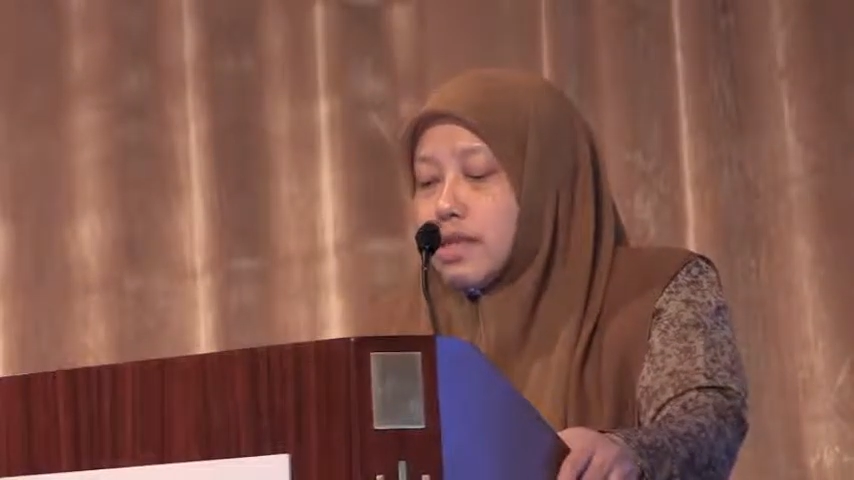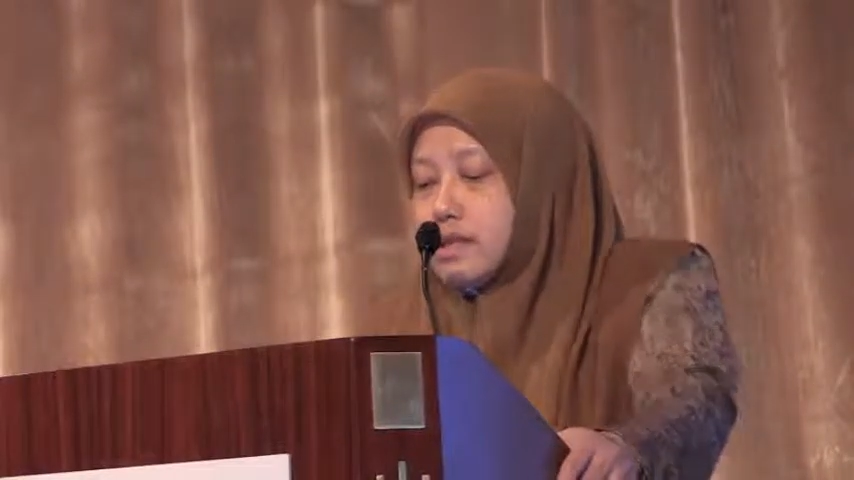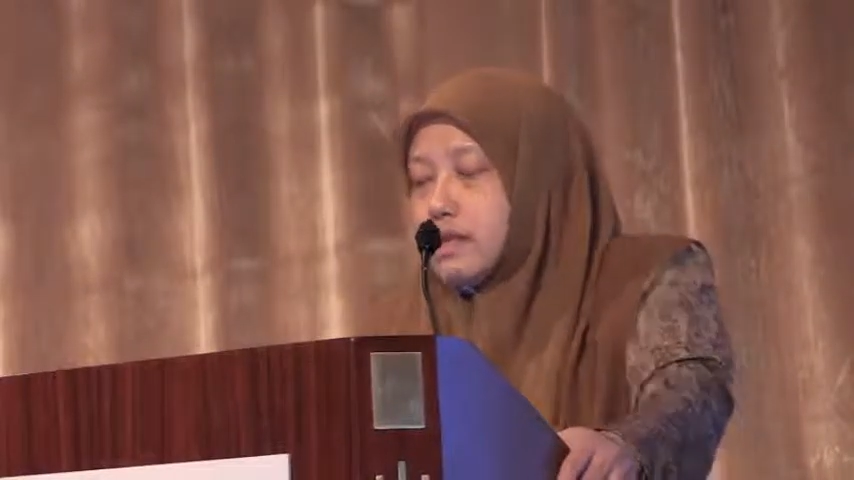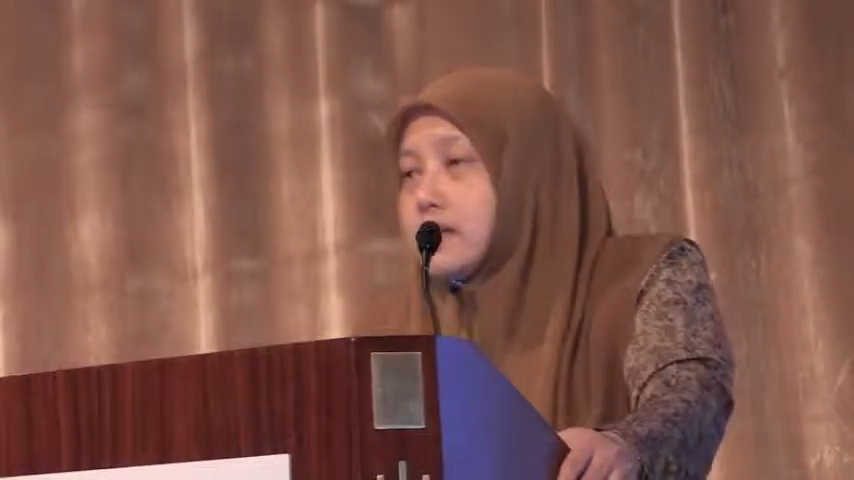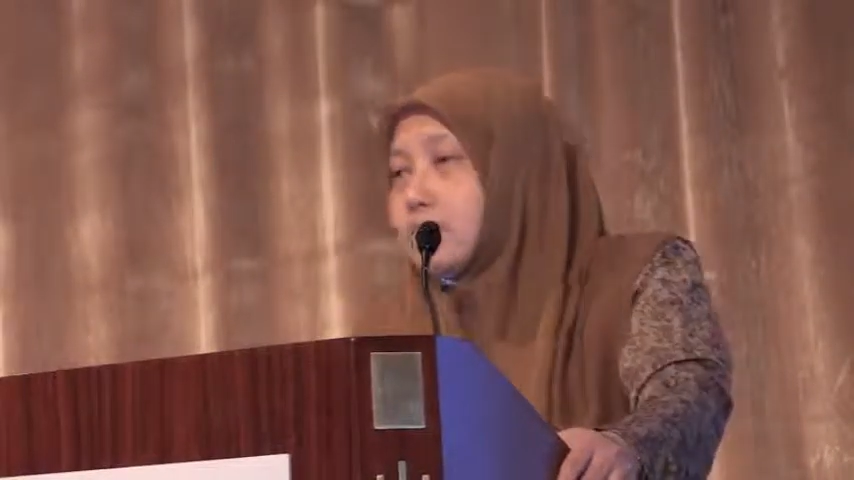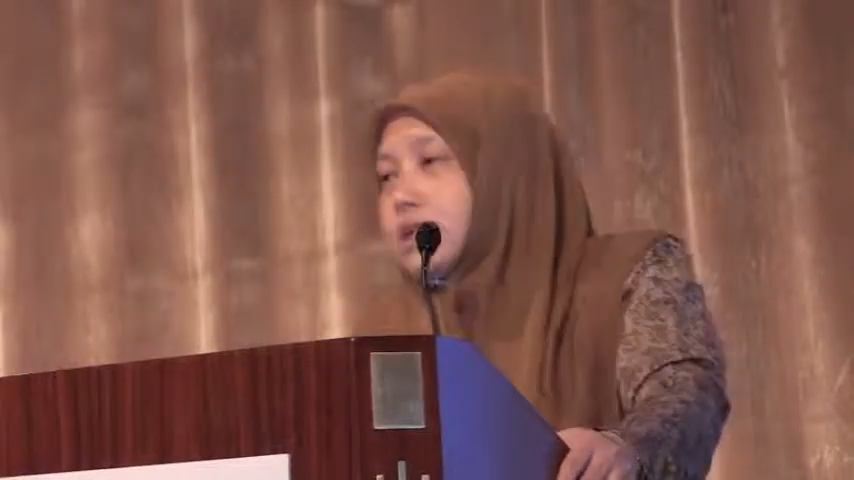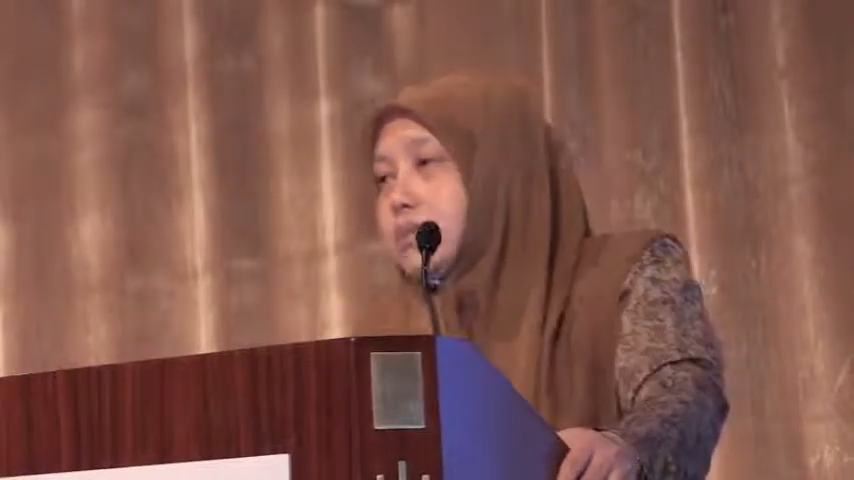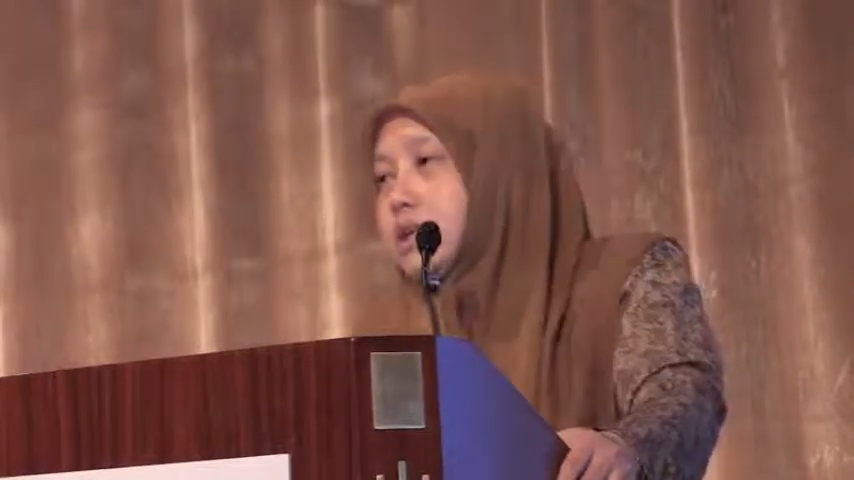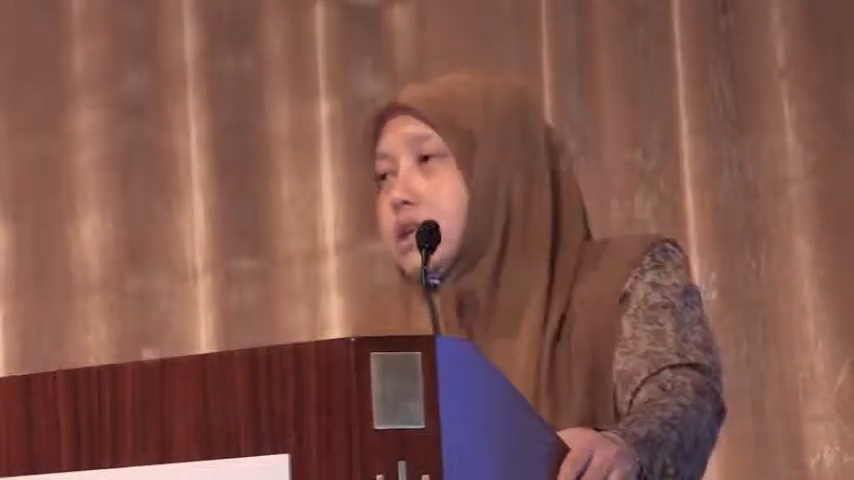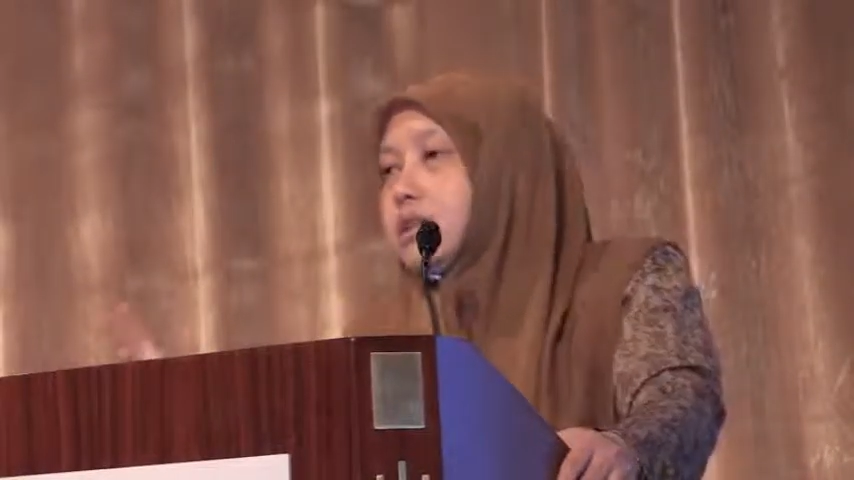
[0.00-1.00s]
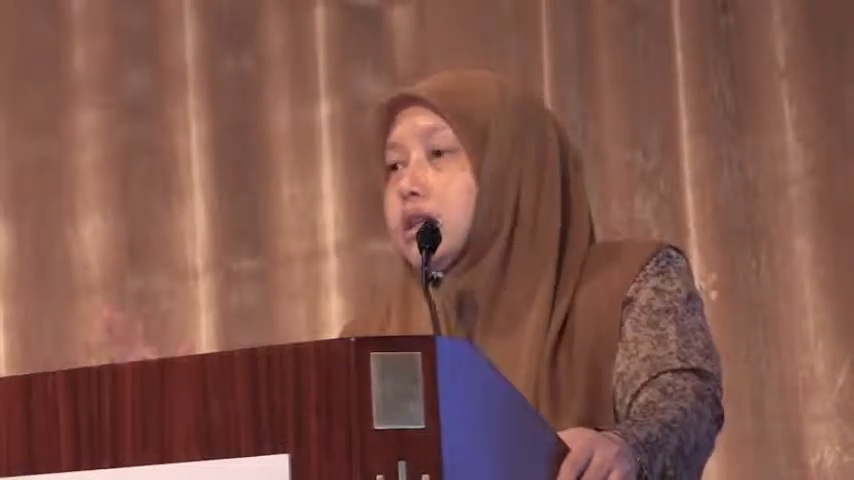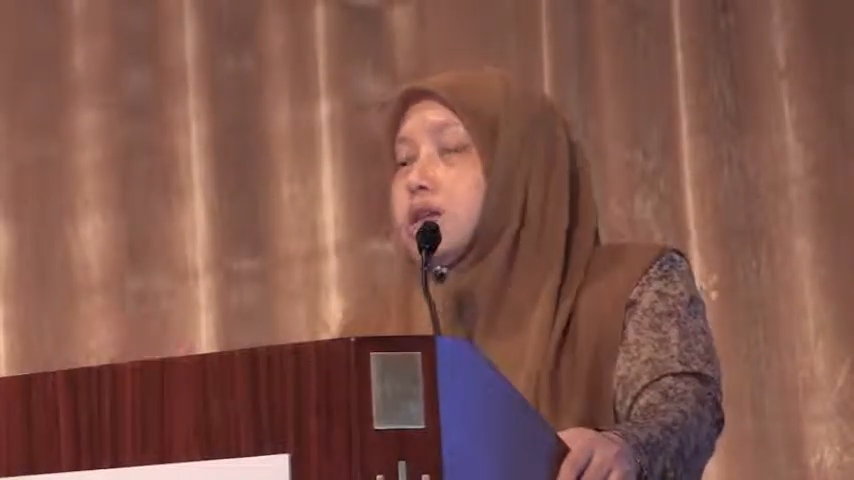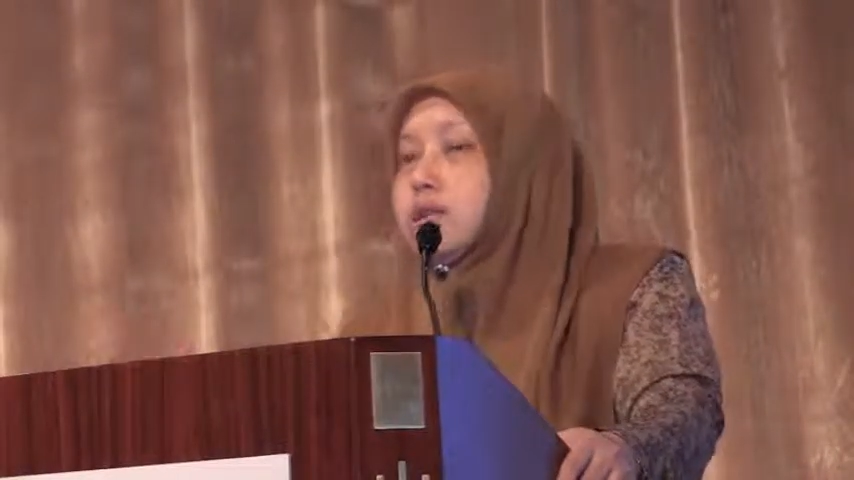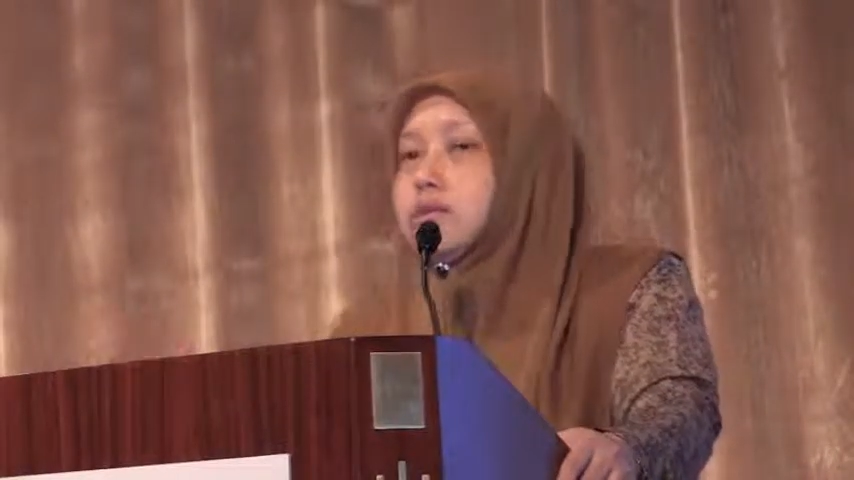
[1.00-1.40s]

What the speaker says: asset, there must be nothing